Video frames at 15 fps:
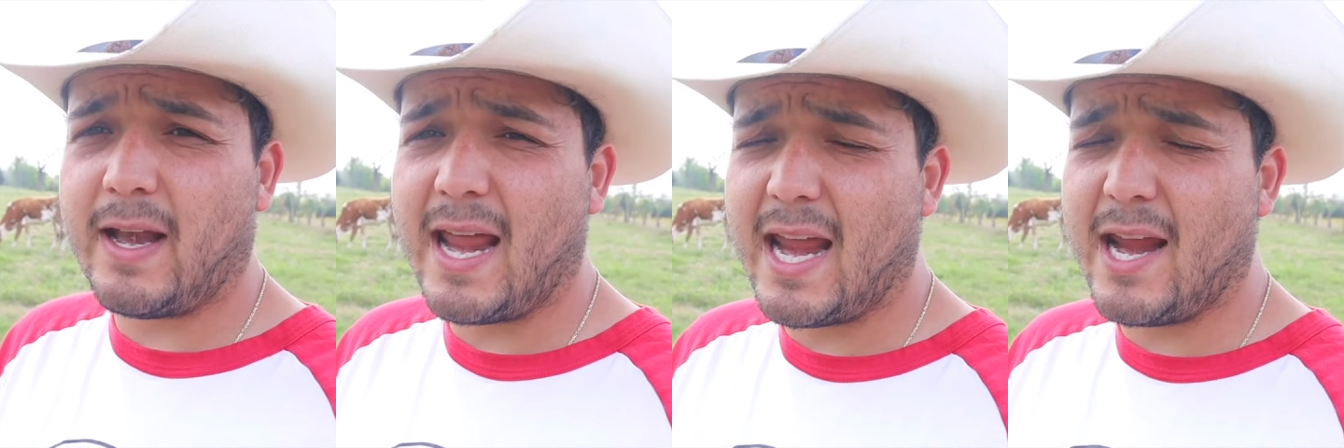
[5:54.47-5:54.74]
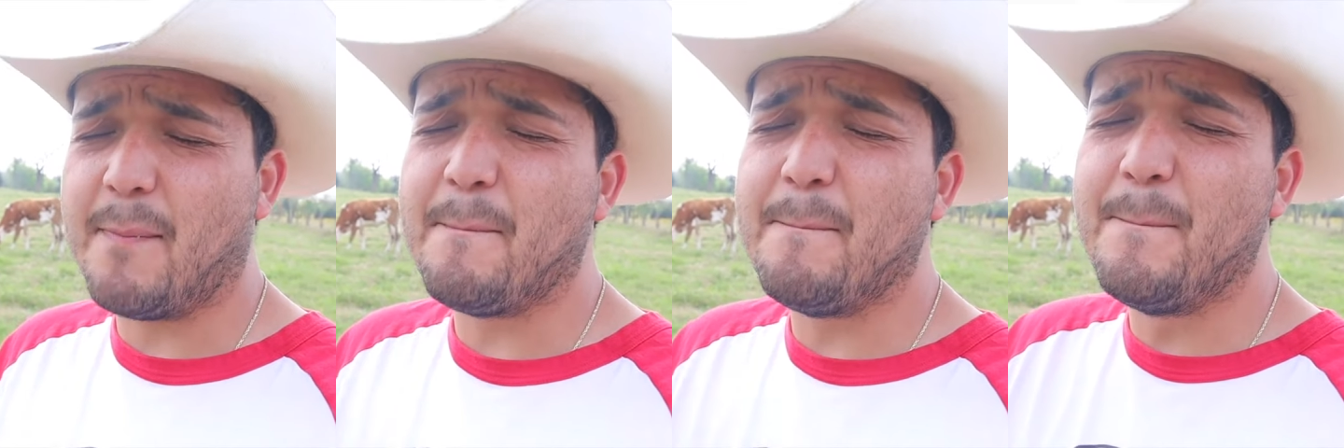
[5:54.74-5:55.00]

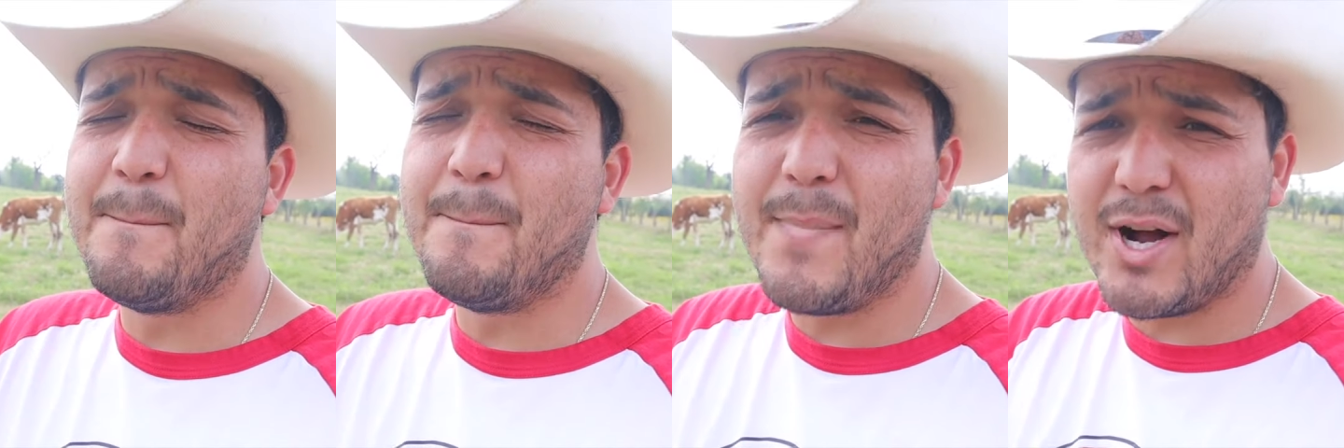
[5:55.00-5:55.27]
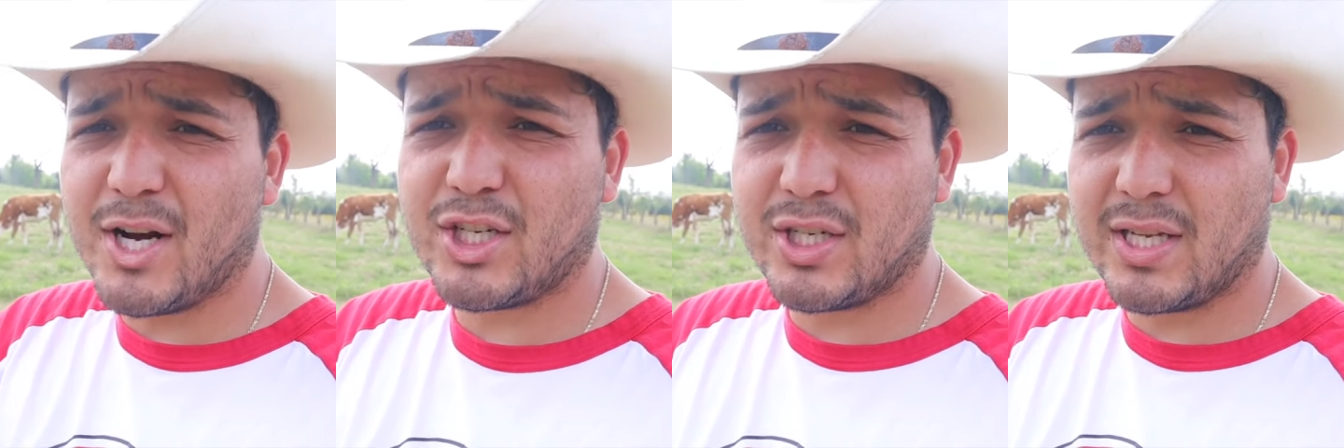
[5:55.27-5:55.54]
hay
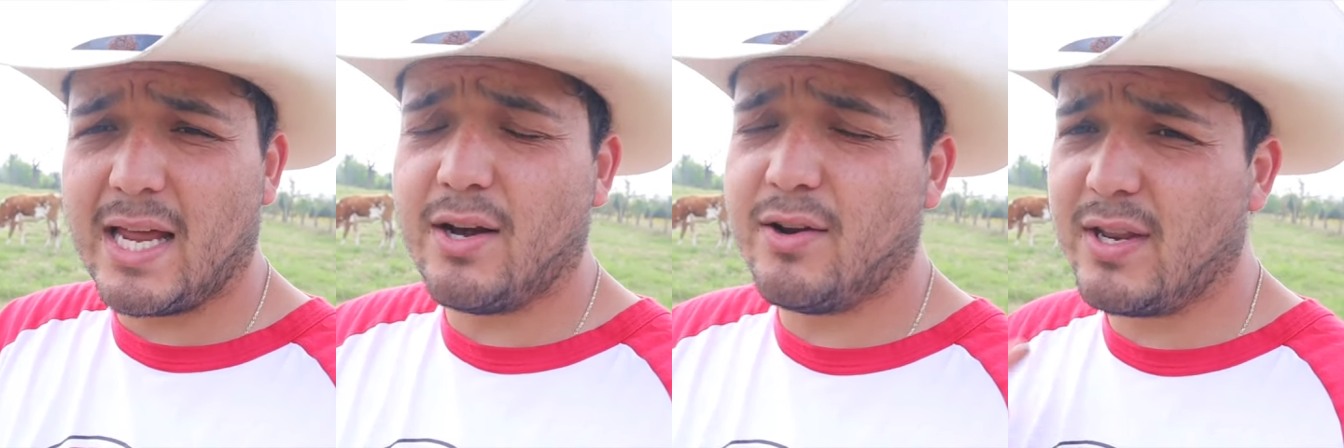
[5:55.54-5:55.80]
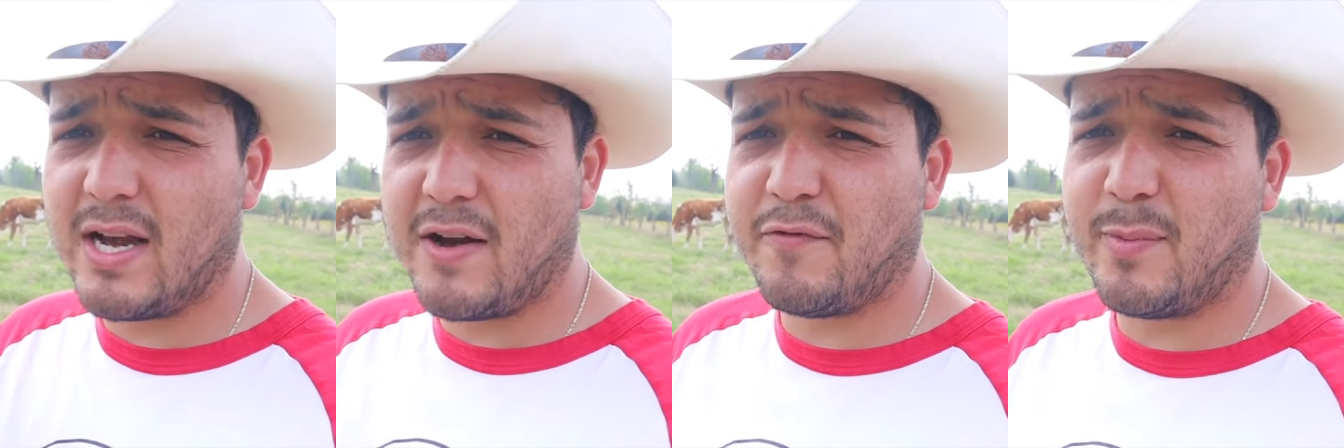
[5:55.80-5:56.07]
much later
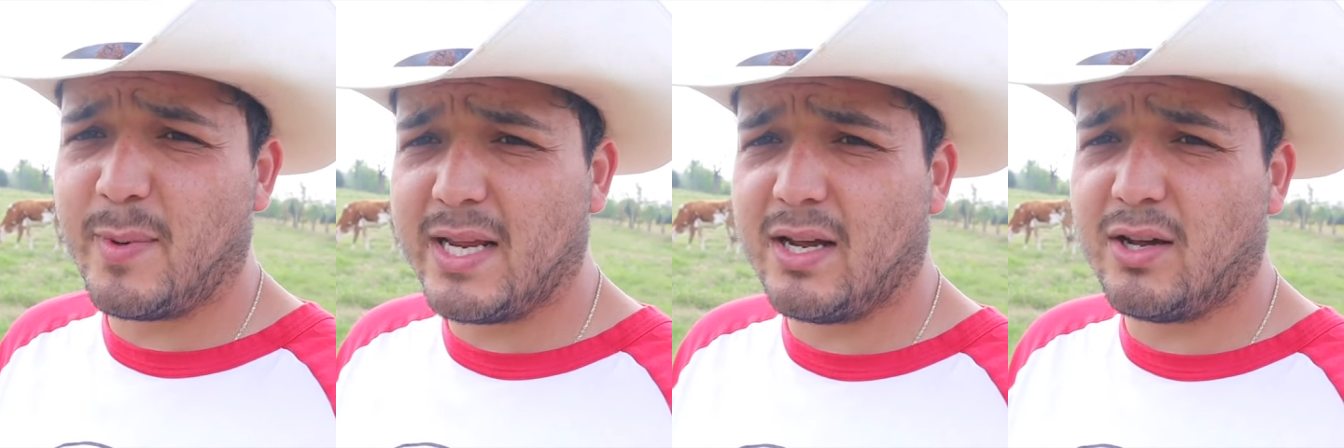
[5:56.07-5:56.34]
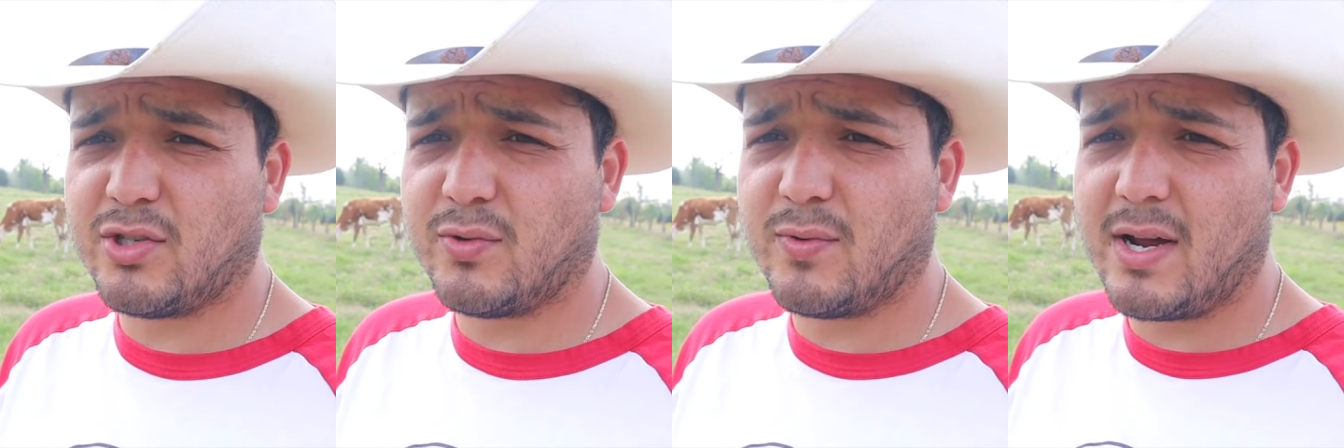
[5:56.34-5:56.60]
than everybody
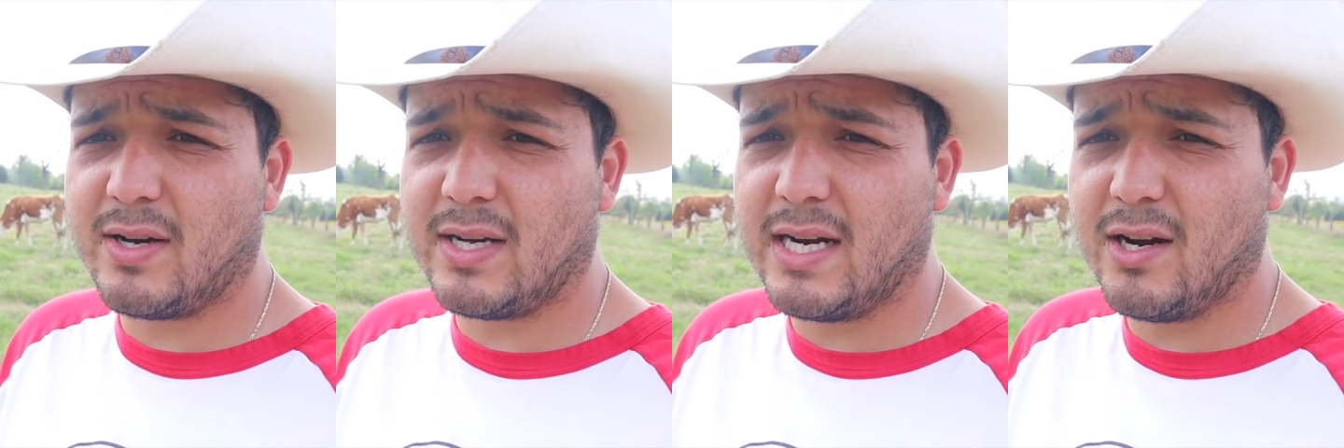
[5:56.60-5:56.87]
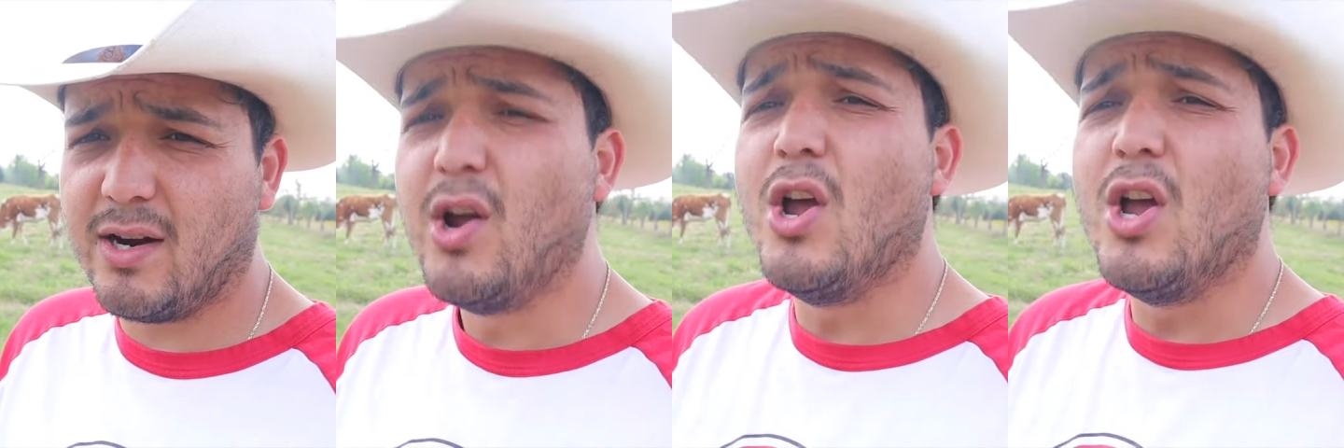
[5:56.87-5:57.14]
else around
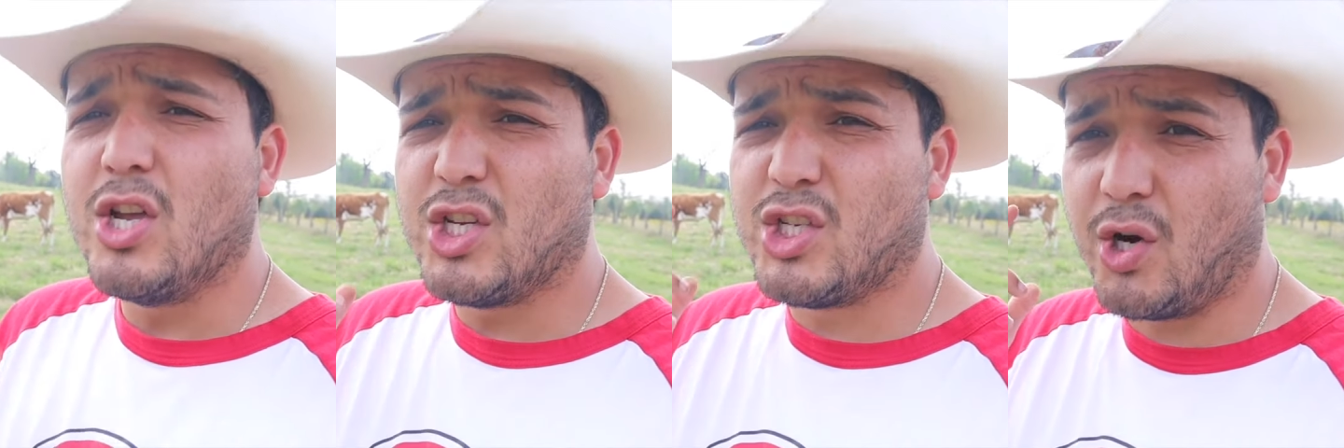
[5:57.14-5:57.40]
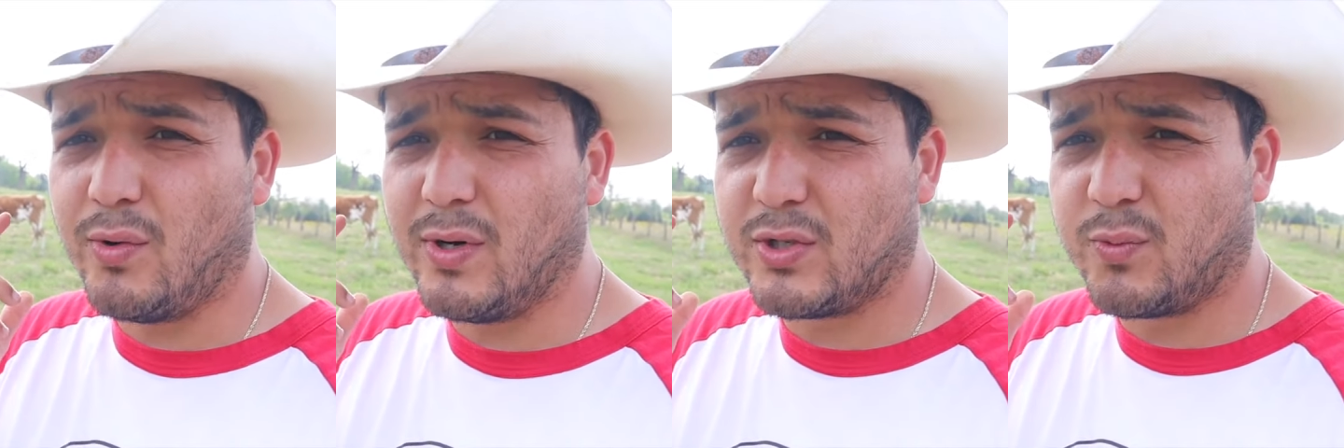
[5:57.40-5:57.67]
here.
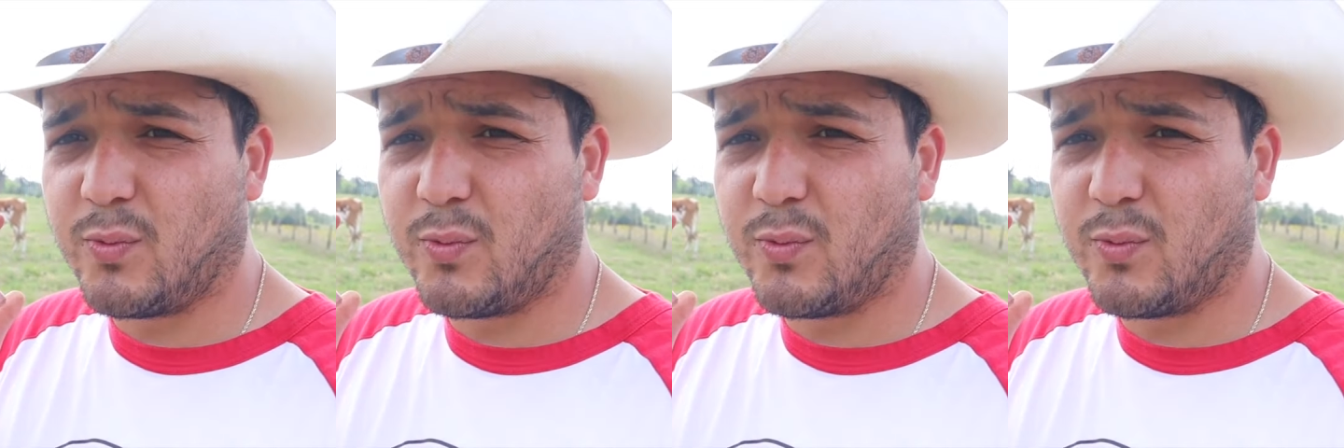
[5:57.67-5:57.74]
So it's